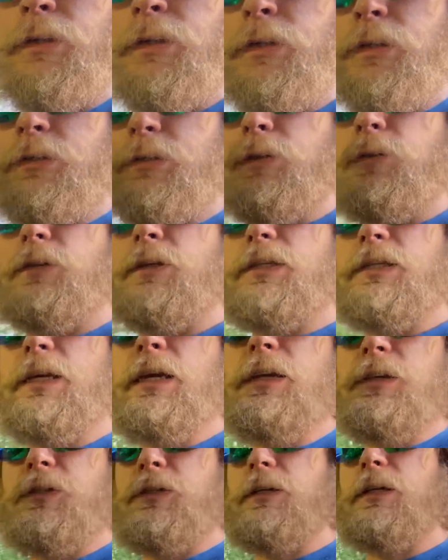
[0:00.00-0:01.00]
So this
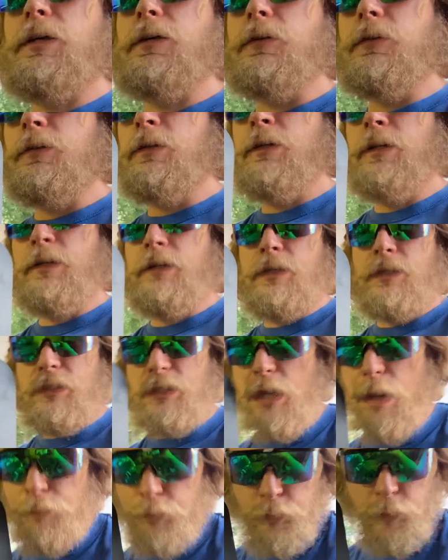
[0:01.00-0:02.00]
heat shield
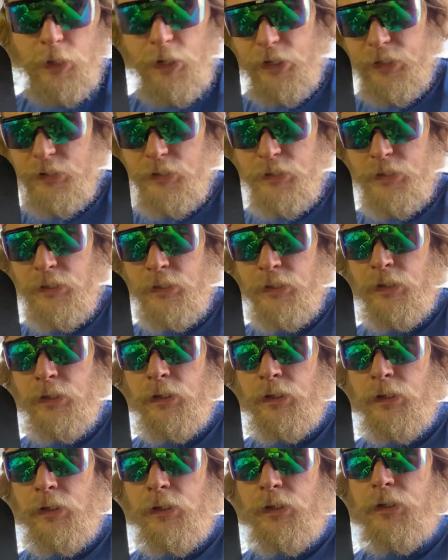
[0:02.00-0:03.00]
separates
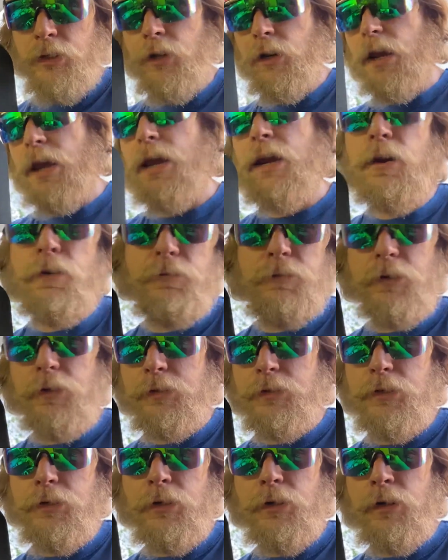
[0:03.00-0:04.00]
your air
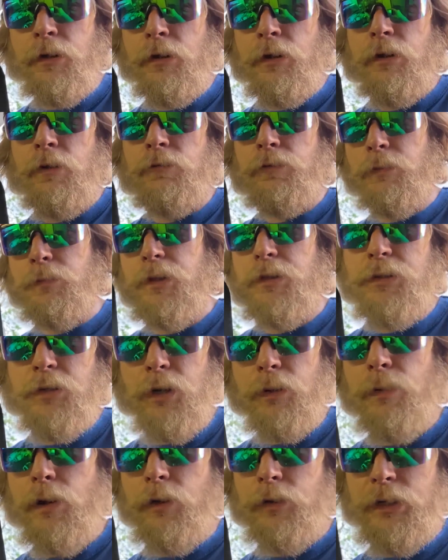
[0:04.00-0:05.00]
filter from the
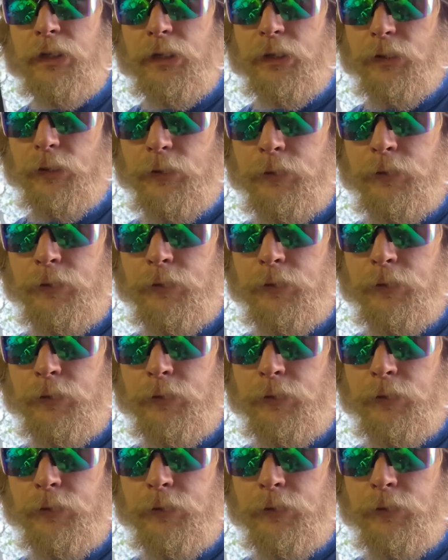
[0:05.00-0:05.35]
turbo heat.